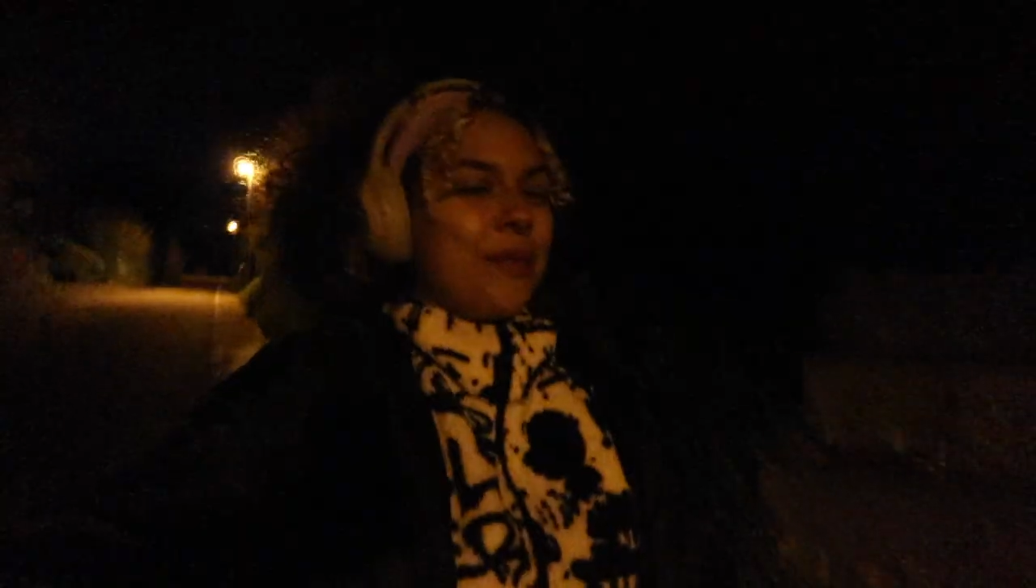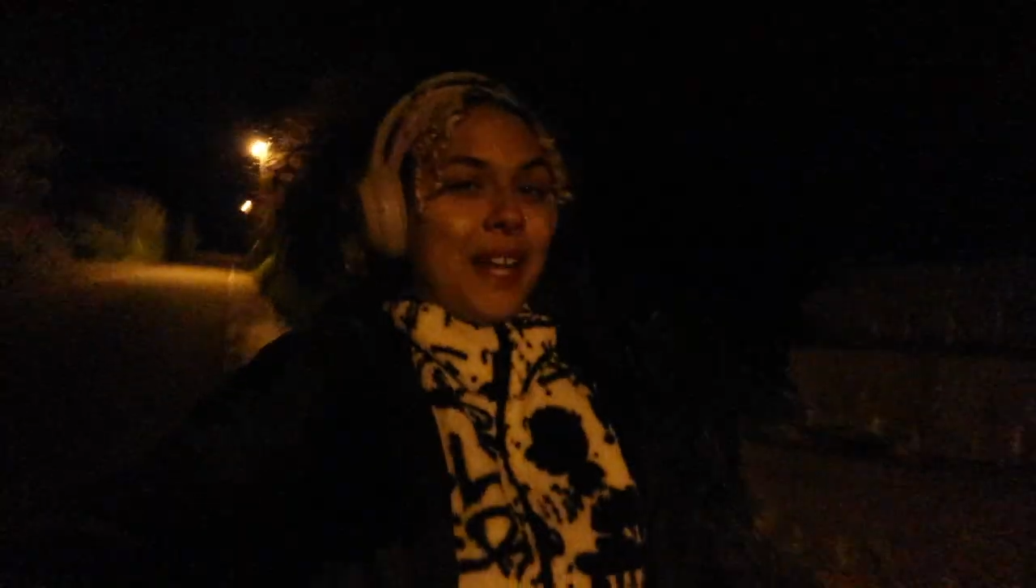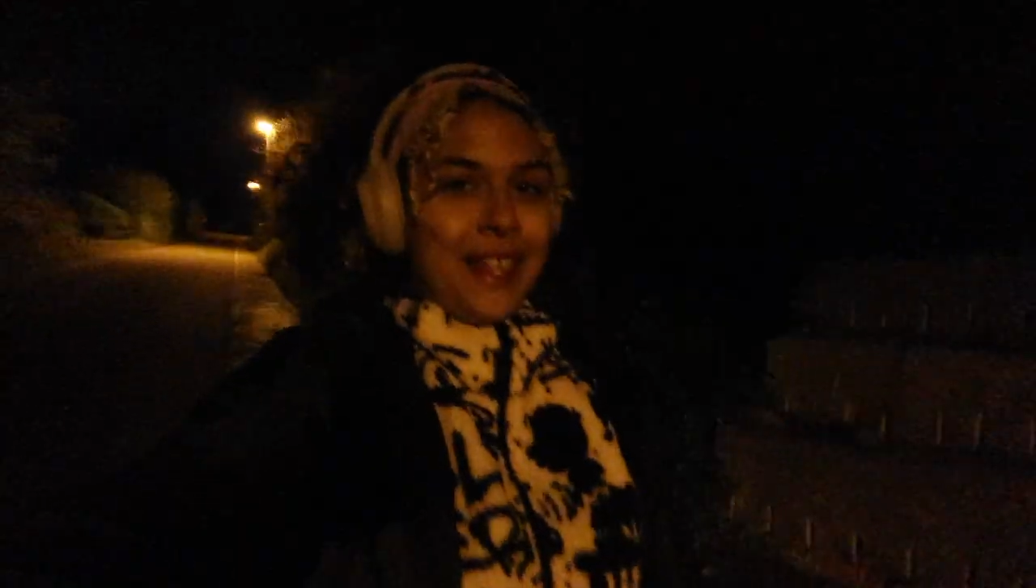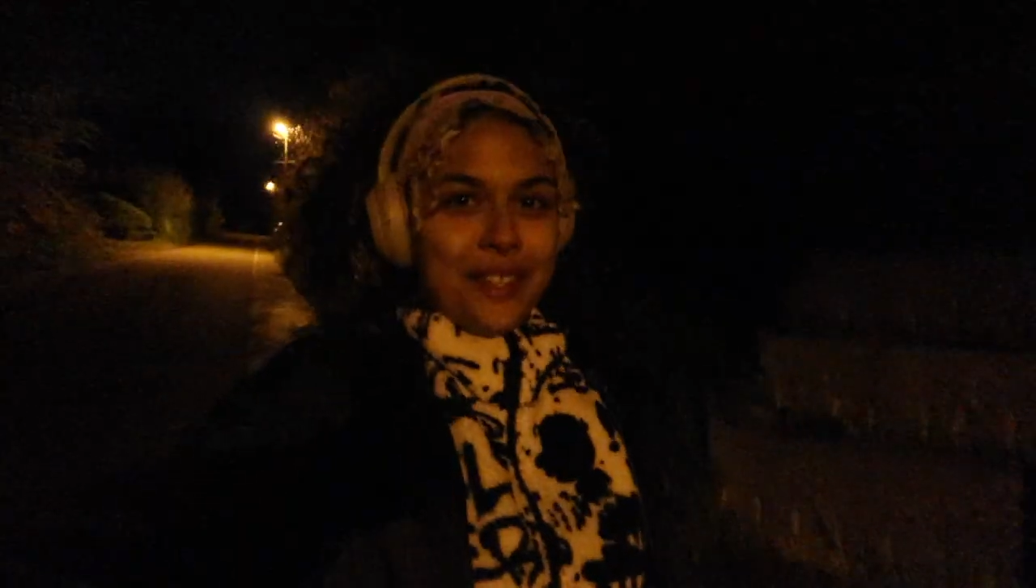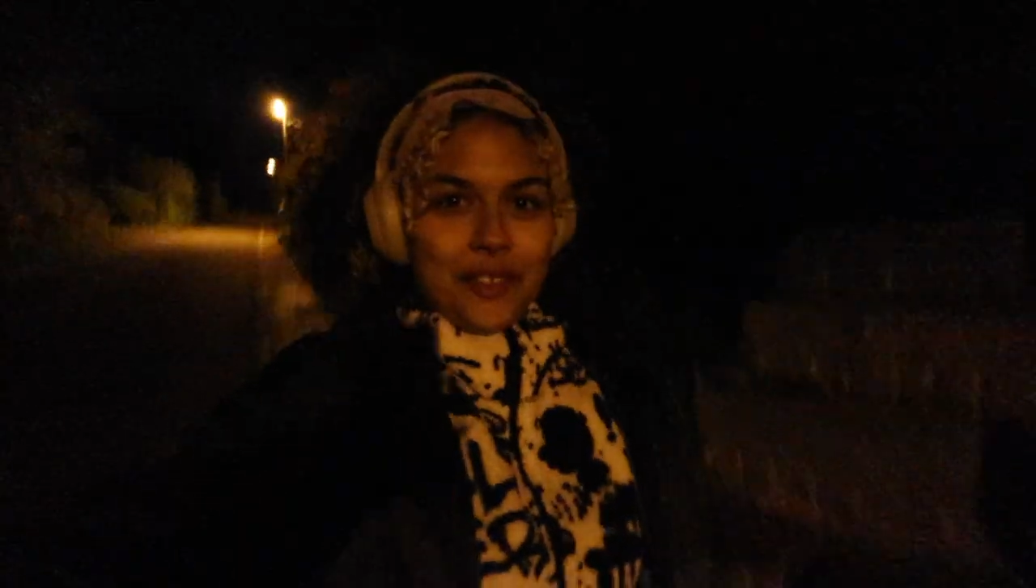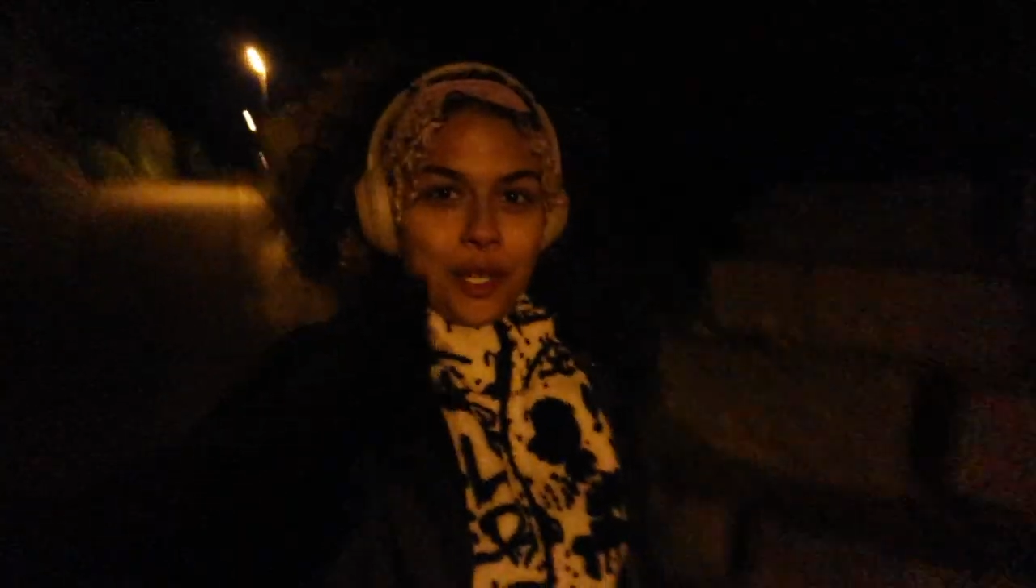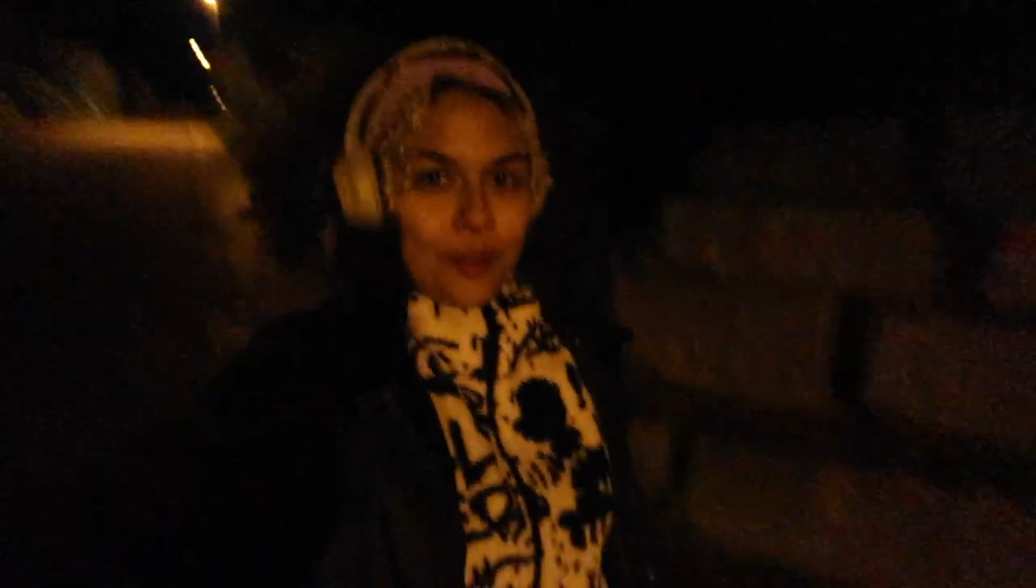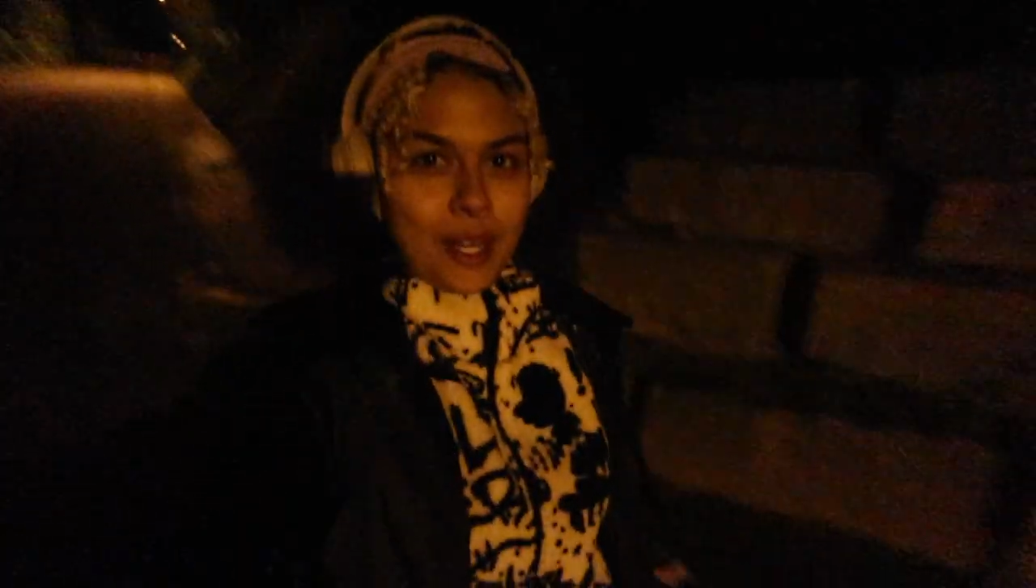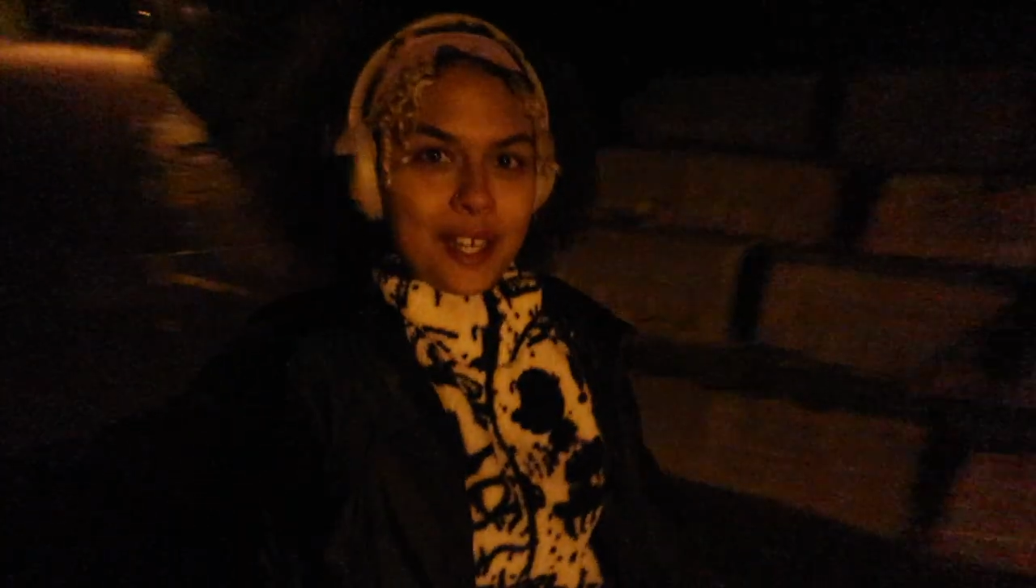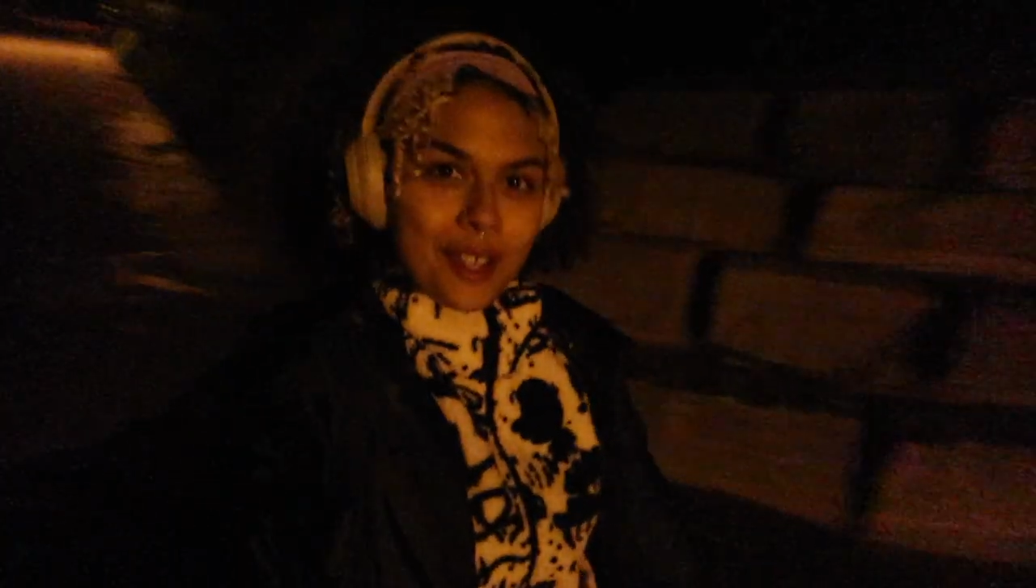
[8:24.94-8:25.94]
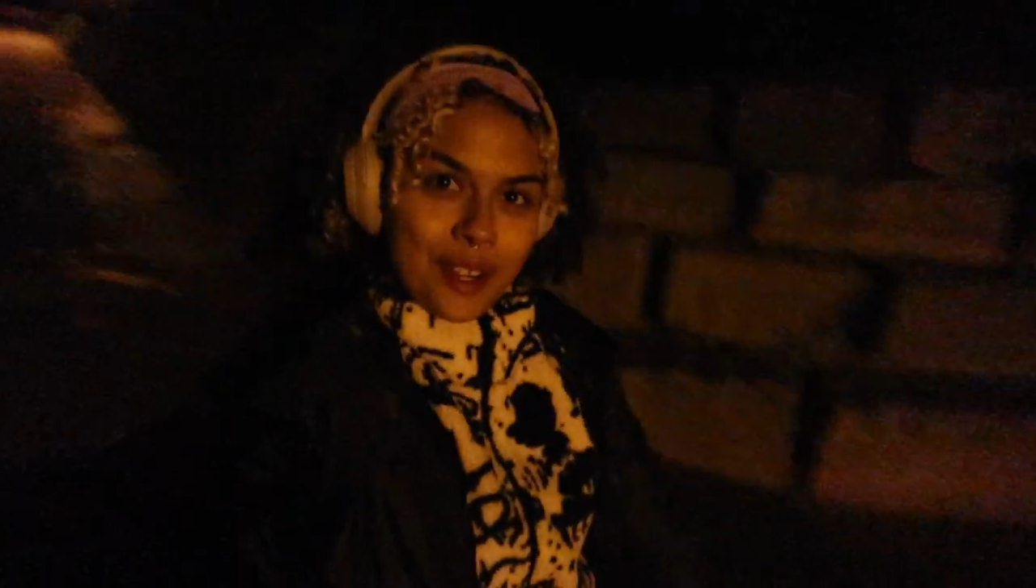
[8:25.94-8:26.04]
I'm gonna end the video right here.